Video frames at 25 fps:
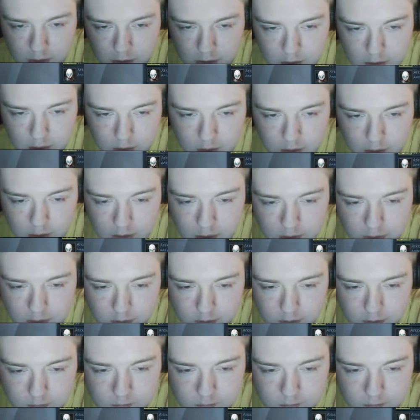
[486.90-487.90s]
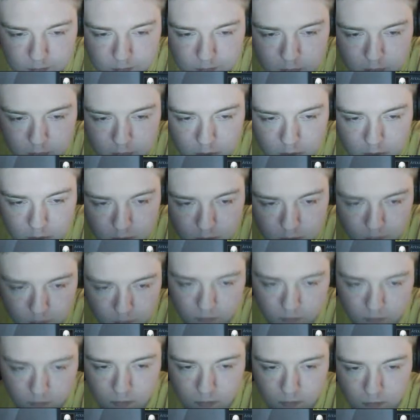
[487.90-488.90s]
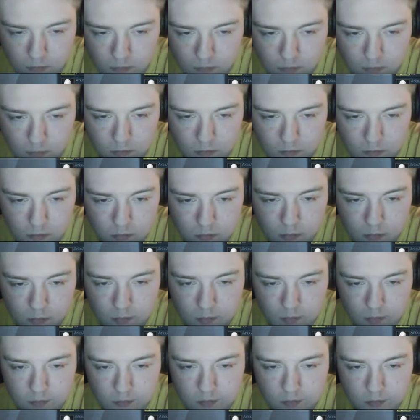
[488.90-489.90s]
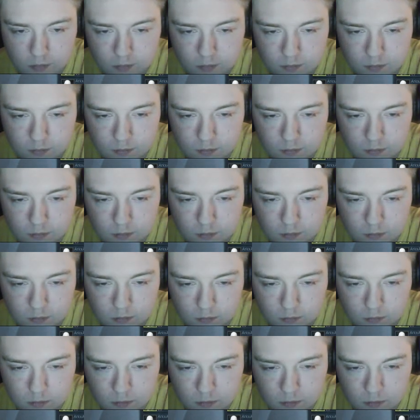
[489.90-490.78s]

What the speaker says: (silence)